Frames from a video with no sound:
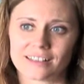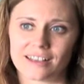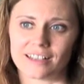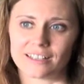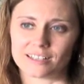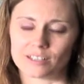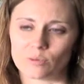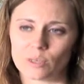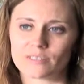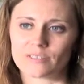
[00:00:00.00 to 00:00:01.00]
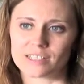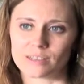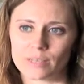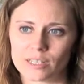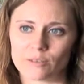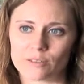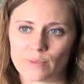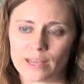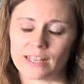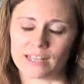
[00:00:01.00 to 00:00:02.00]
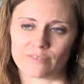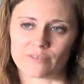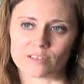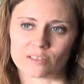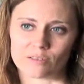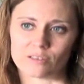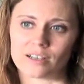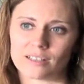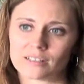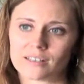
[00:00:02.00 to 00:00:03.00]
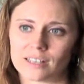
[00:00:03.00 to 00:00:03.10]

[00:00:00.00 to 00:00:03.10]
And to work for somebody who's been in it for so long